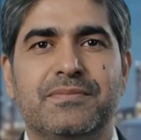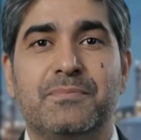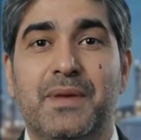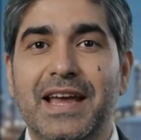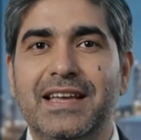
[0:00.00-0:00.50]

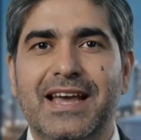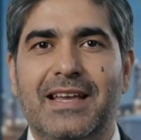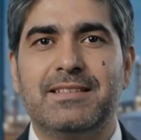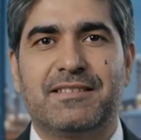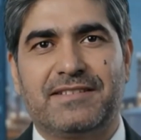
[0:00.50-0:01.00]
Plain
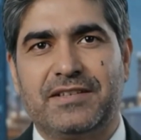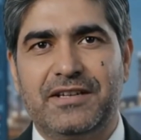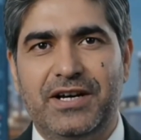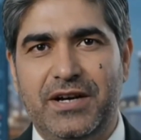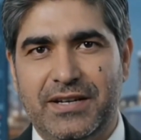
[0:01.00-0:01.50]
ends,
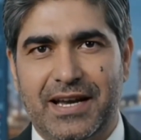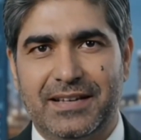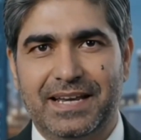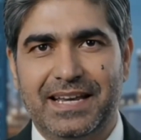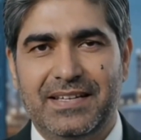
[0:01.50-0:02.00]
cut
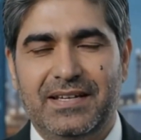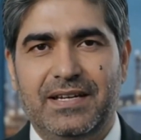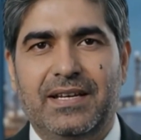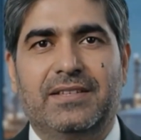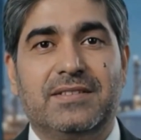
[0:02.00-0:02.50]
at 90
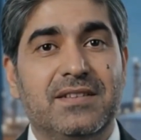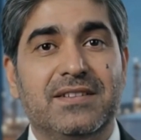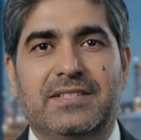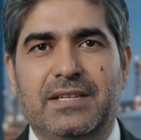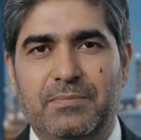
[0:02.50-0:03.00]
degrees.
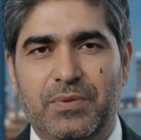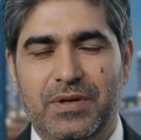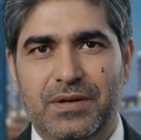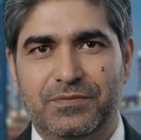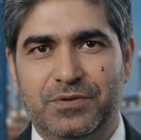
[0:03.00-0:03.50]

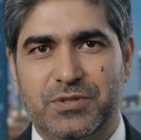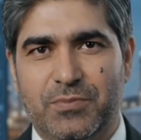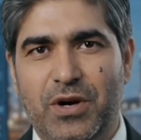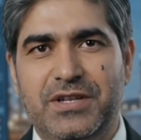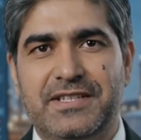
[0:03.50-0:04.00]
Simple for
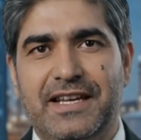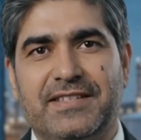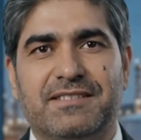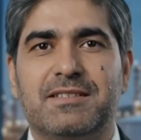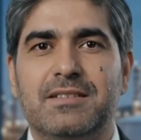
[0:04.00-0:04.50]
smaller
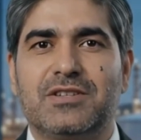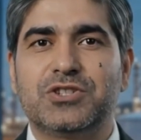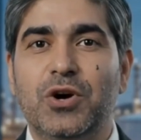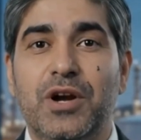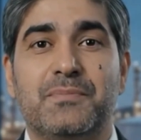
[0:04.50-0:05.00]
sizes,
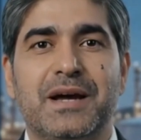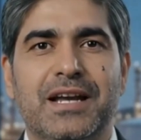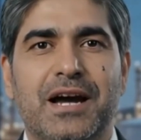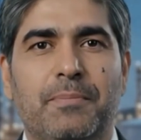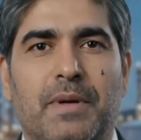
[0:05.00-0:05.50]
joined by
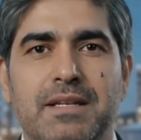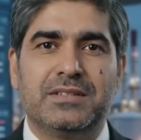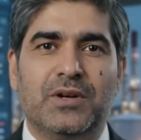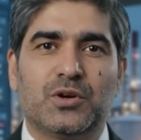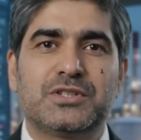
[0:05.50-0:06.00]
couplings
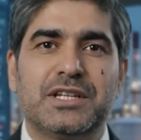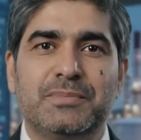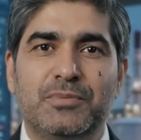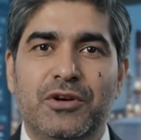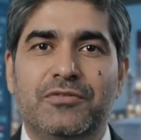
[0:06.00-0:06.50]
or
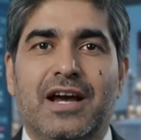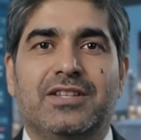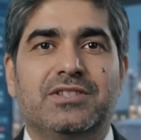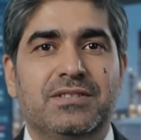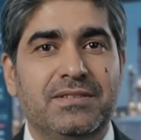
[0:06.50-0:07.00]
slip-on
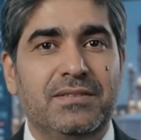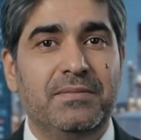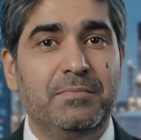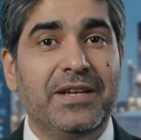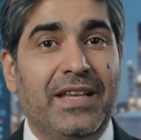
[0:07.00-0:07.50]
flanges.
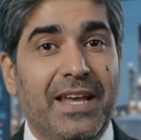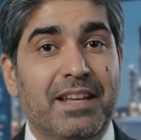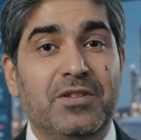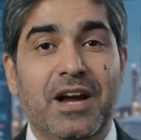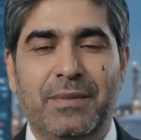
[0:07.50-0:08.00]
But they
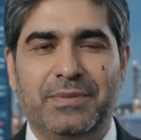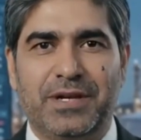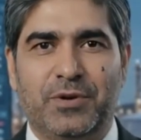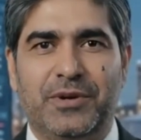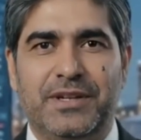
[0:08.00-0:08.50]
can trap
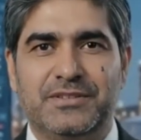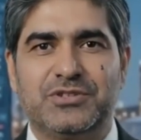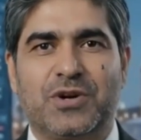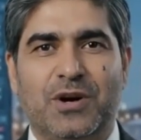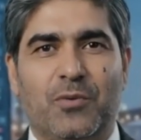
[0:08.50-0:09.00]
liquid,
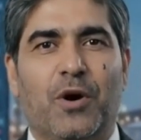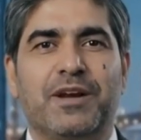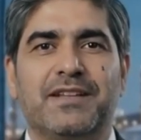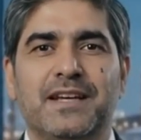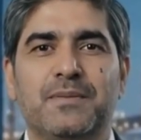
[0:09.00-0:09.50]
so
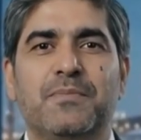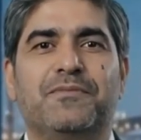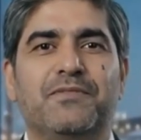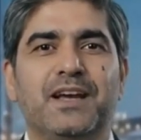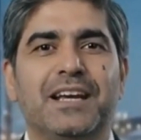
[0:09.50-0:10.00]
avoid them
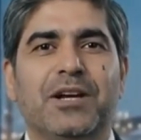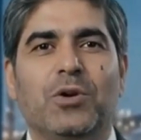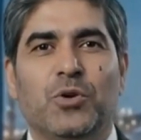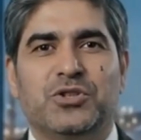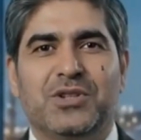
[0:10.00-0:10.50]
where
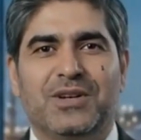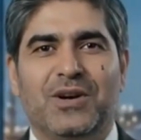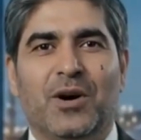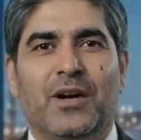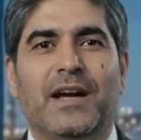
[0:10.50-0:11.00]
erosion
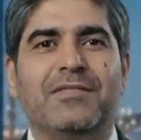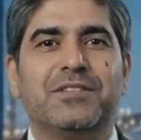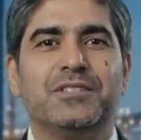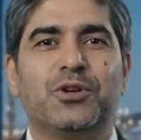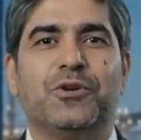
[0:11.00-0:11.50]
or
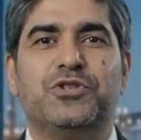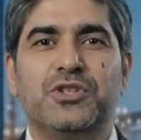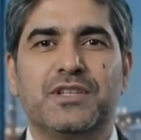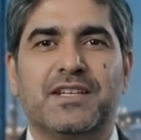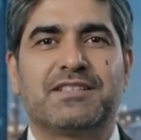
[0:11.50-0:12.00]
crevice
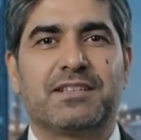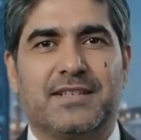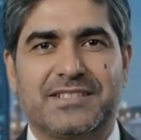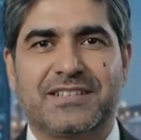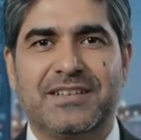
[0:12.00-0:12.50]
corrosion is a
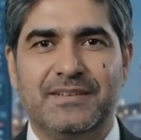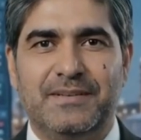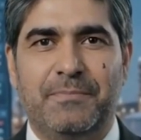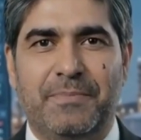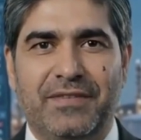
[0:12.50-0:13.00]
risk.
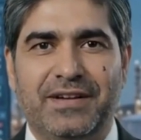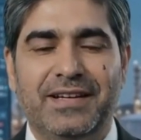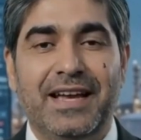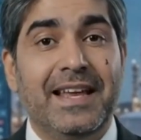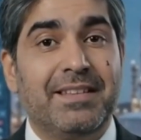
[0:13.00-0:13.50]

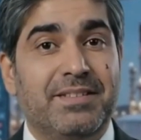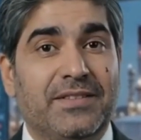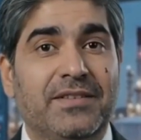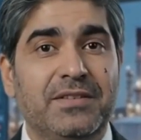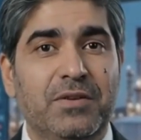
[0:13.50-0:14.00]
Beveled
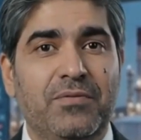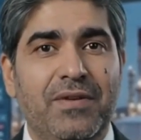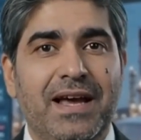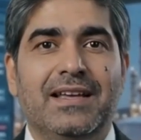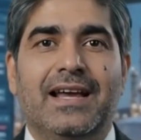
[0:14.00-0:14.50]
ends, the
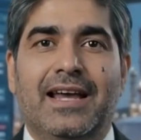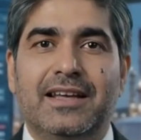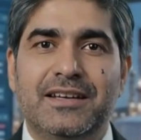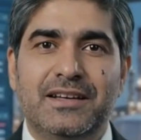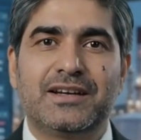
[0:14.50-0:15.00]
weld
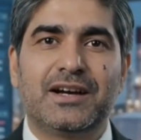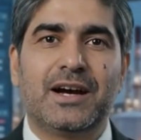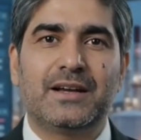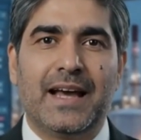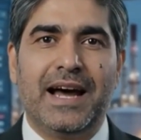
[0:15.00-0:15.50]
end,
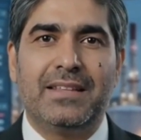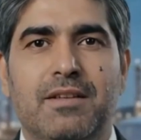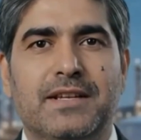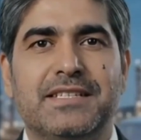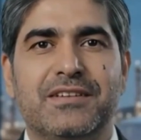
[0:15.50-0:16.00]
cut at a
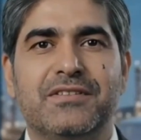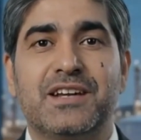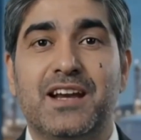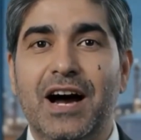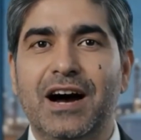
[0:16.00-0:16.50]

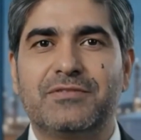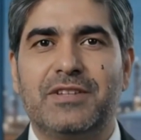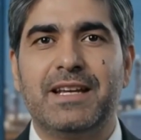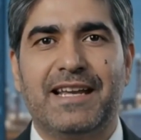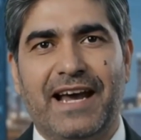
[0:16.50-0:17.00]
37.5
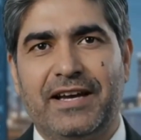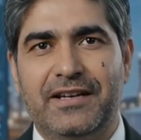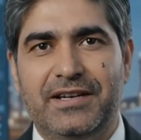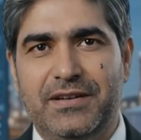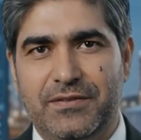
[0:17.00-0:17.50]
degree angle